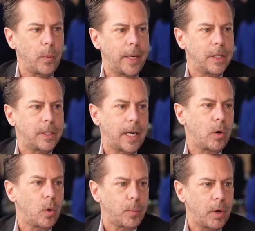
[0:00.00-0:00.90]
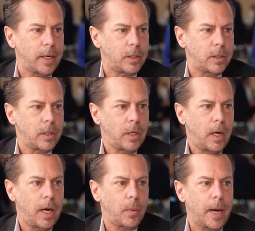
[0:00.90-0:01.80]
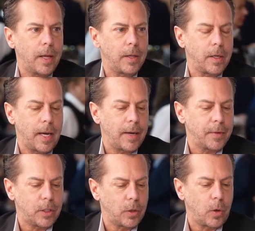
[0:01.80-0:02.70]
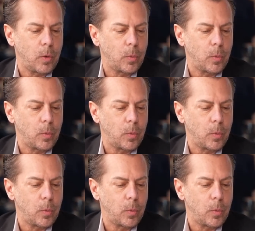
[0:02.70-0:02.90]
we could set our own price rather than having to